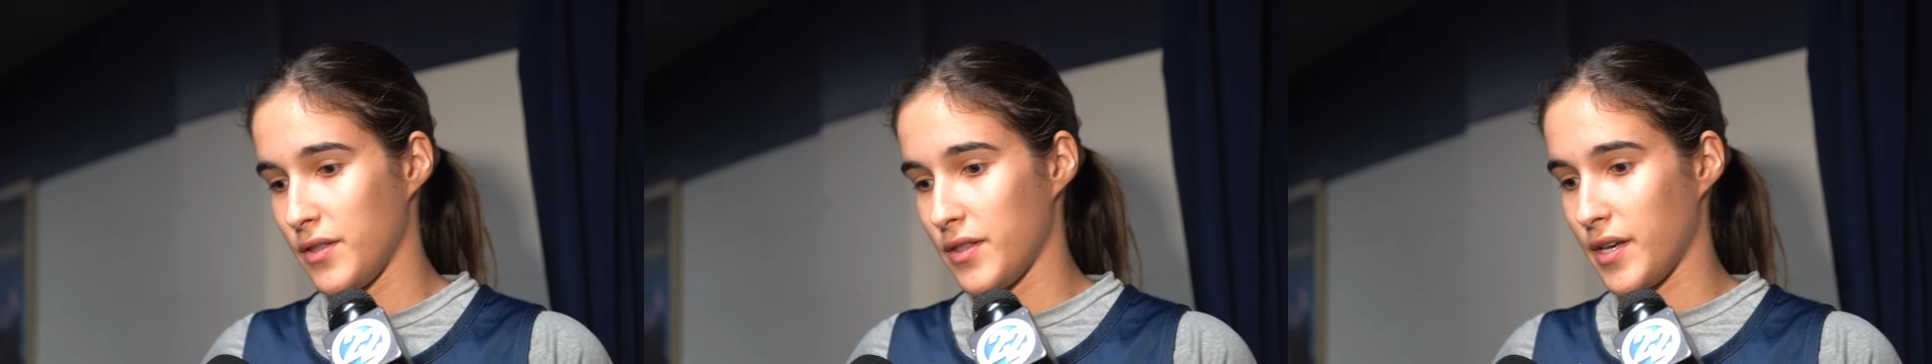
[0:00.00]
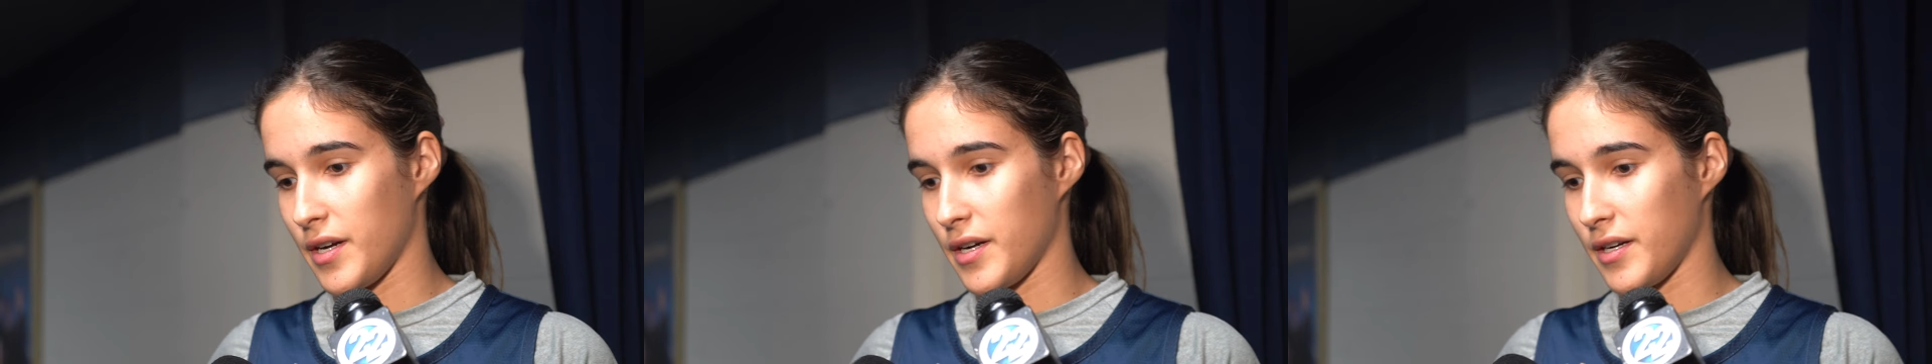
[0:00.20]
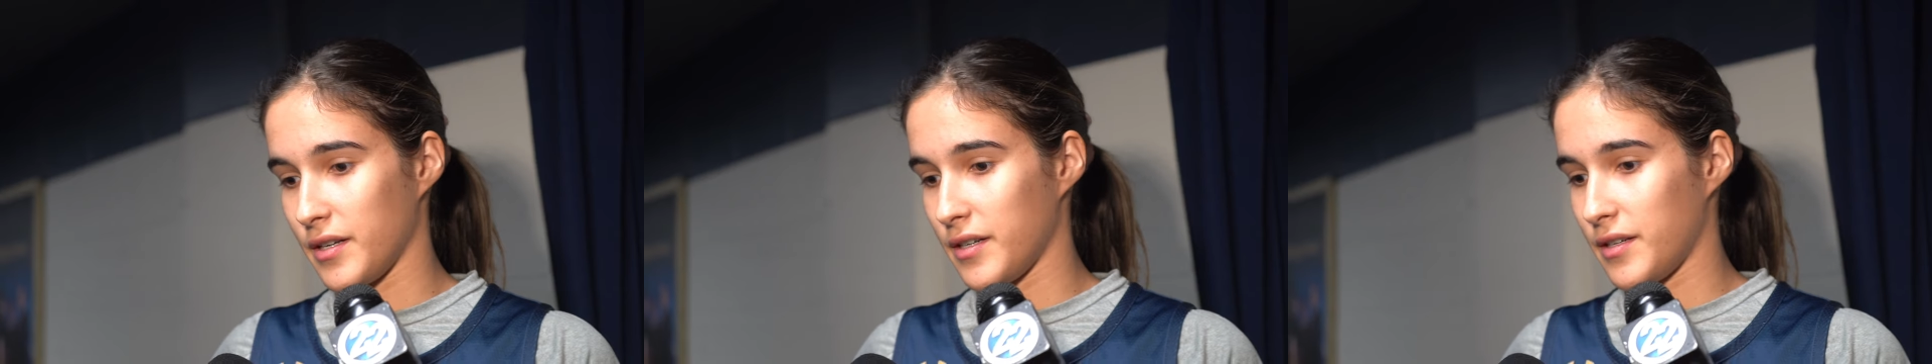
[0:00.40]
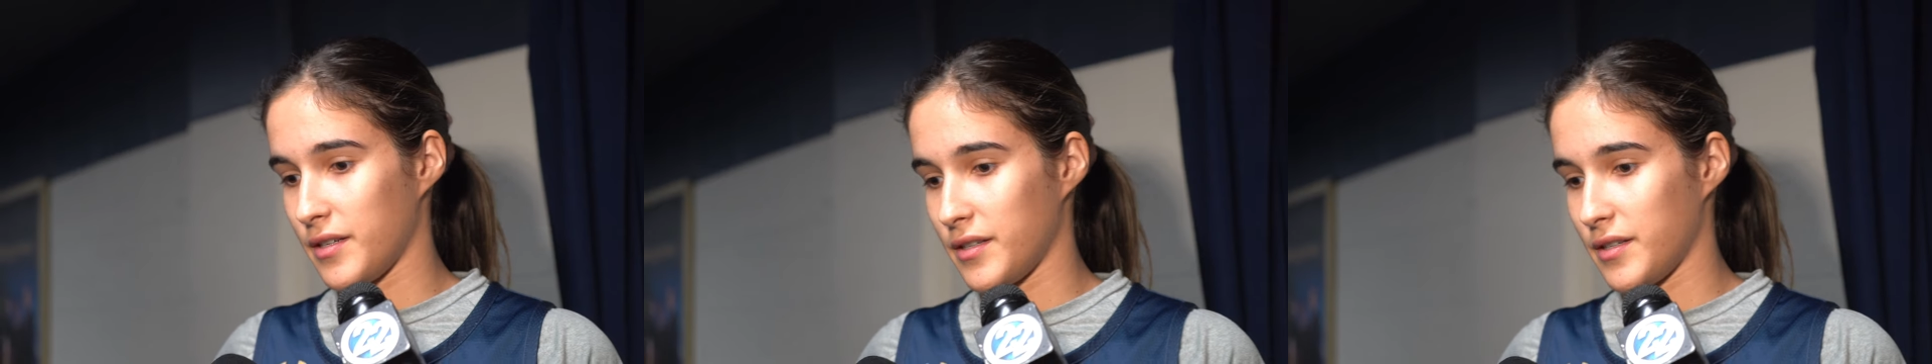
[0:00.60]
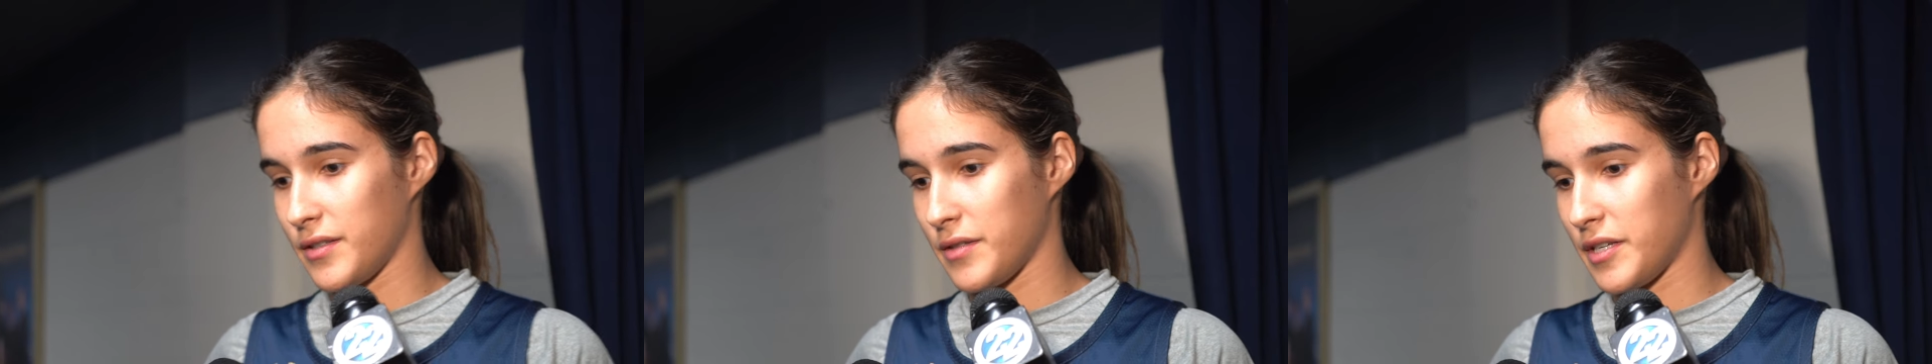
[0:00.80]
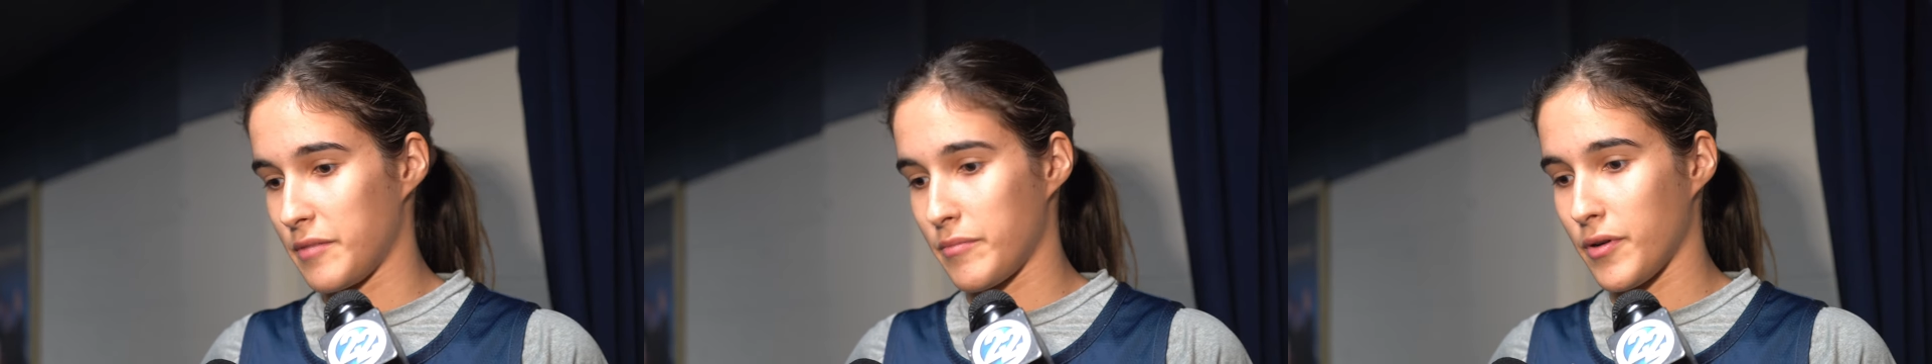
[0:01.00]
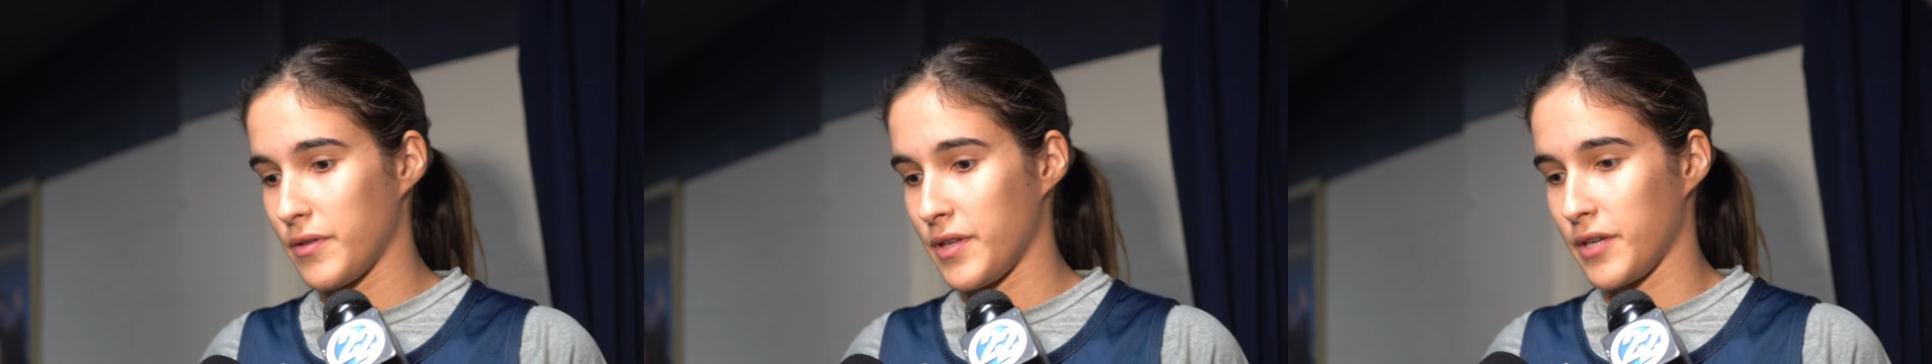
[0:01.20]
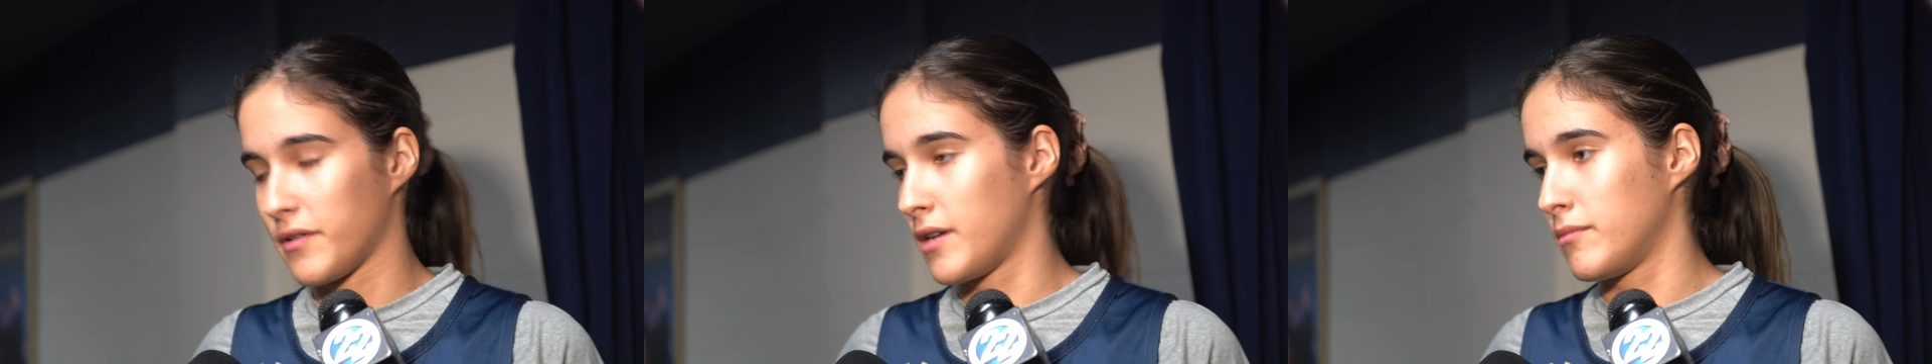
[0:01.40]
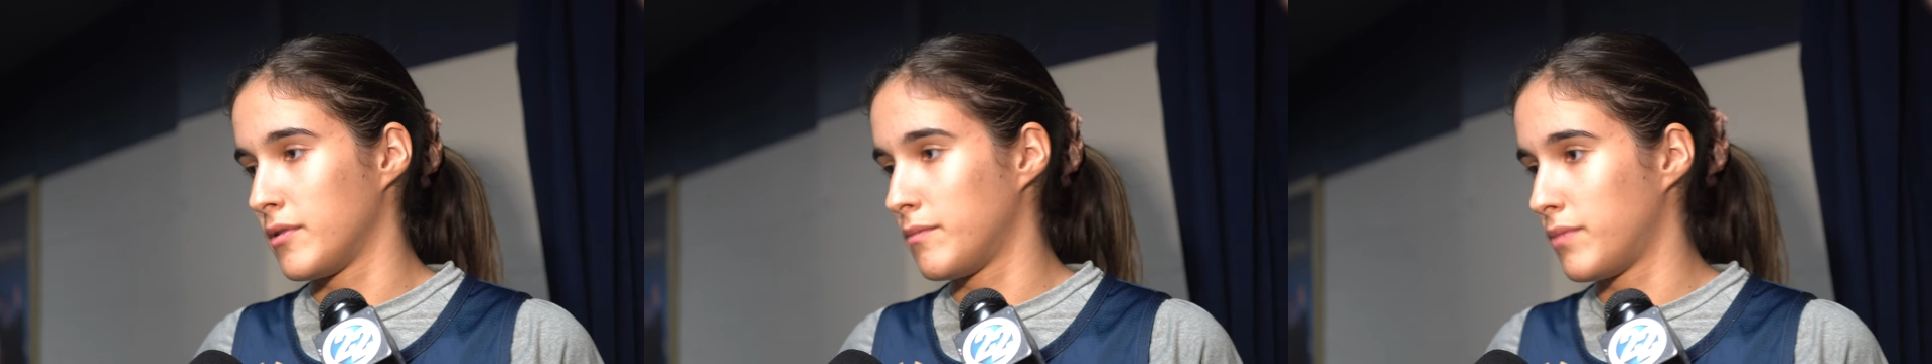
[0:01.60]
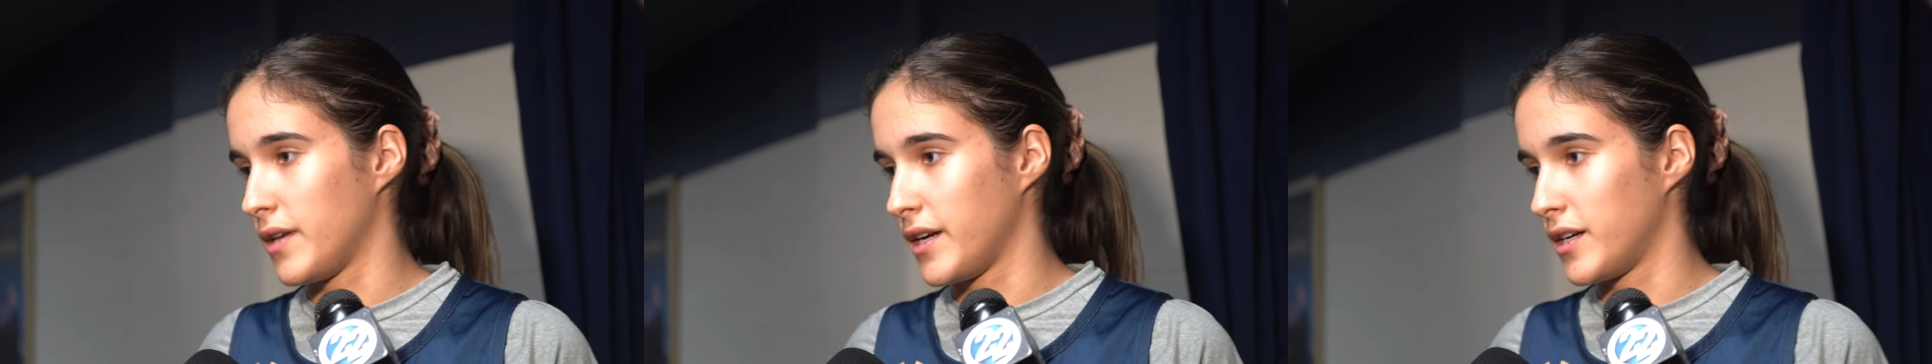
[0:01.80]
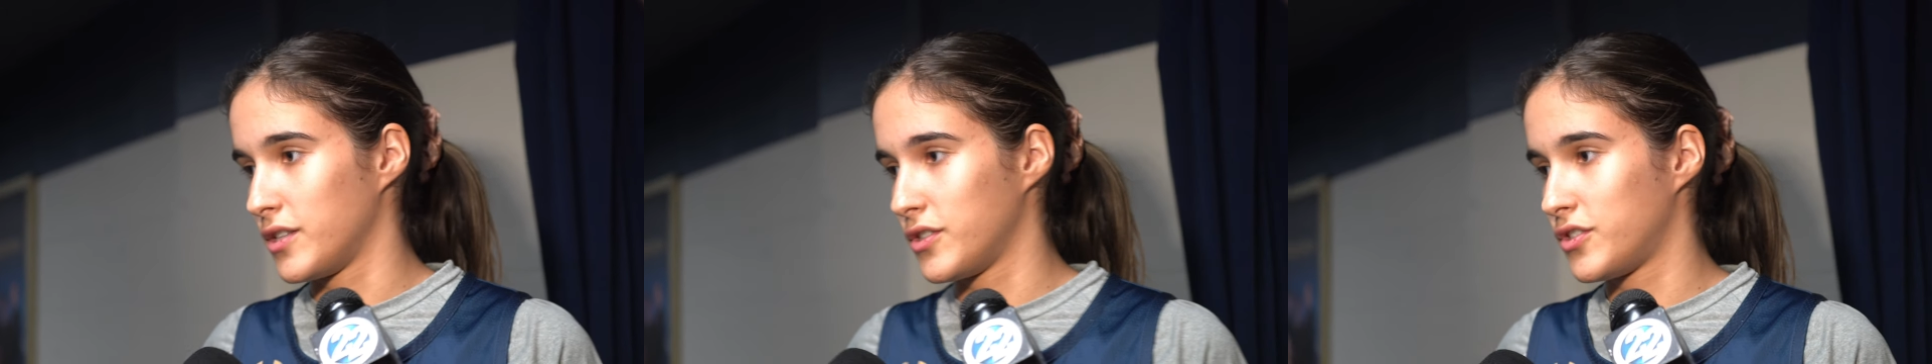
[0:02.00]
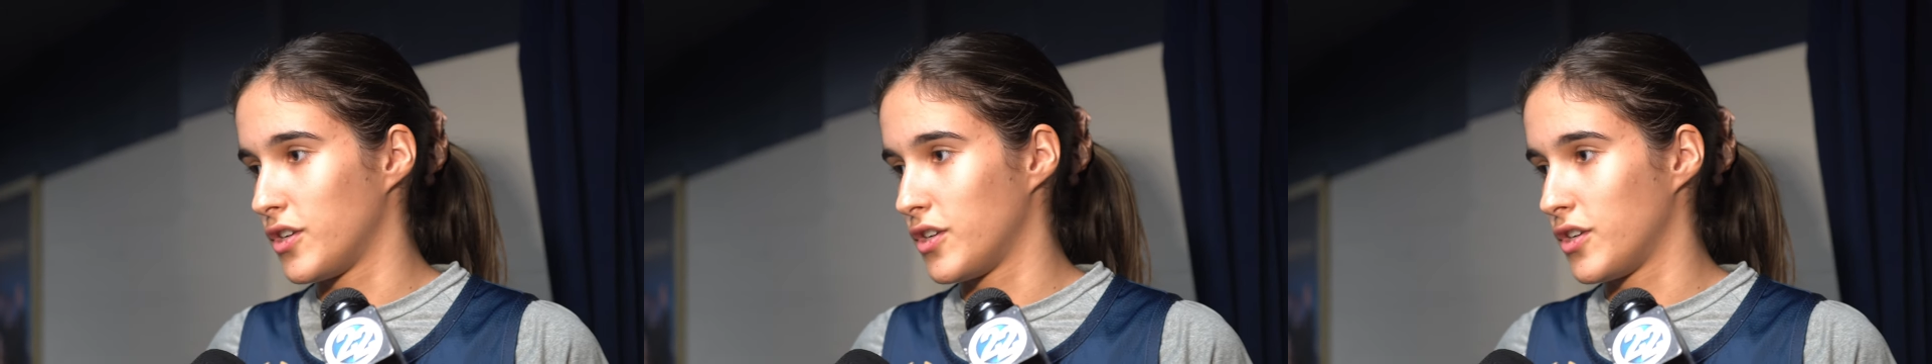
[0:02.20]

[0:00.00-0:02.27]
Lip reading: They're both incredible players.